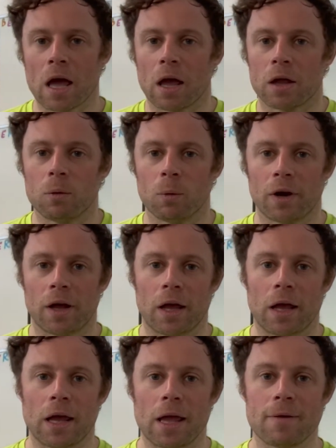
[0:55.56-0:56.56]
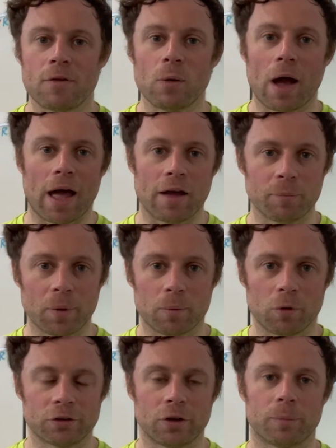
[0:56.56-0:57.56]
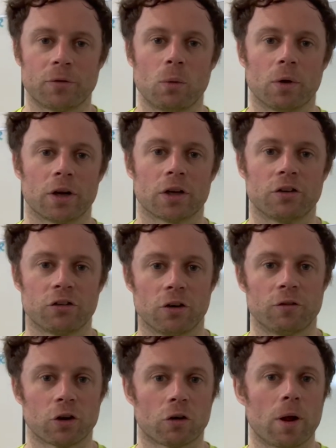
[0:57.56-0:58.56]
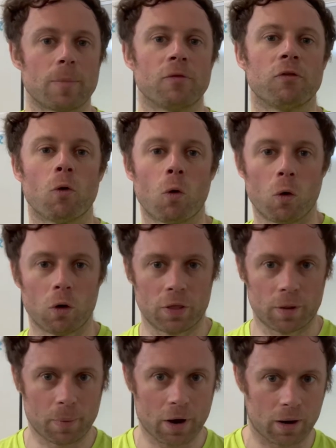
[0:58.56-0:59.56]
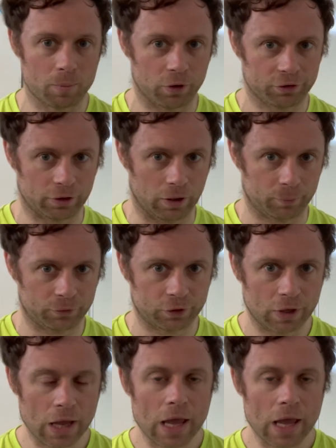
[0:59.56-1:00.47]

If you have bar muscle ups, you want to conserve your grip for the bar muscle ups.